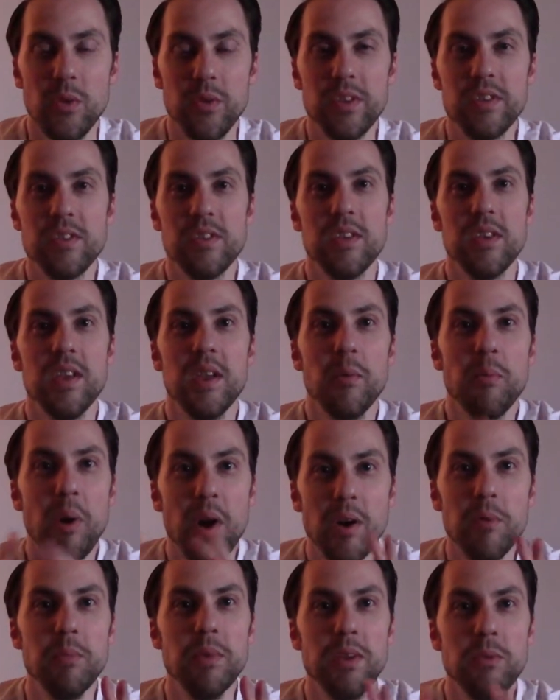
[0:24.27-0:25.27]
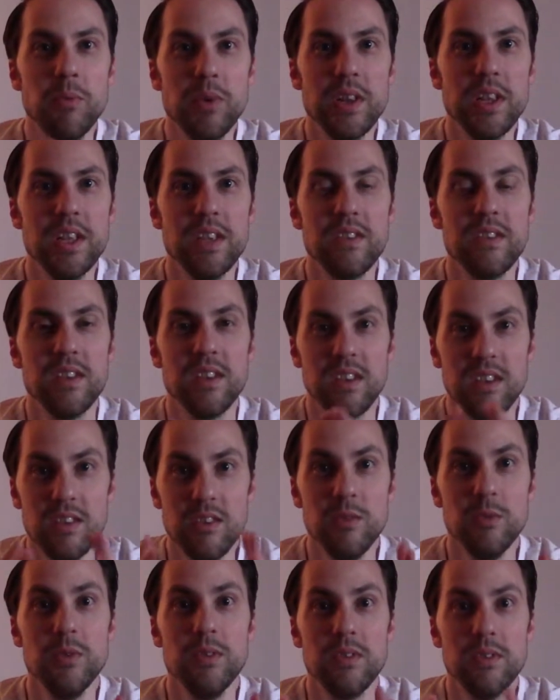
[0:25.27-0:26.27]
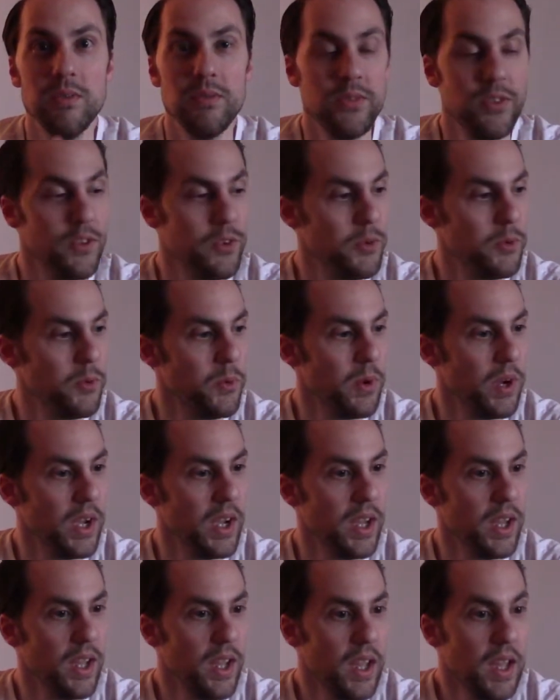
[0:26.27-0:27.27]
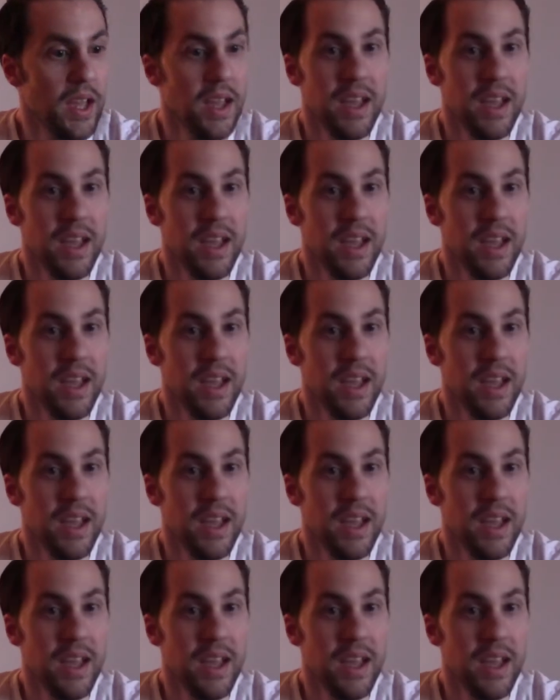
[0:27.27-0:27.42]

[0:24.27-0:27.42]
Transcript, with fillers: This apartment really isn't conducive to uh,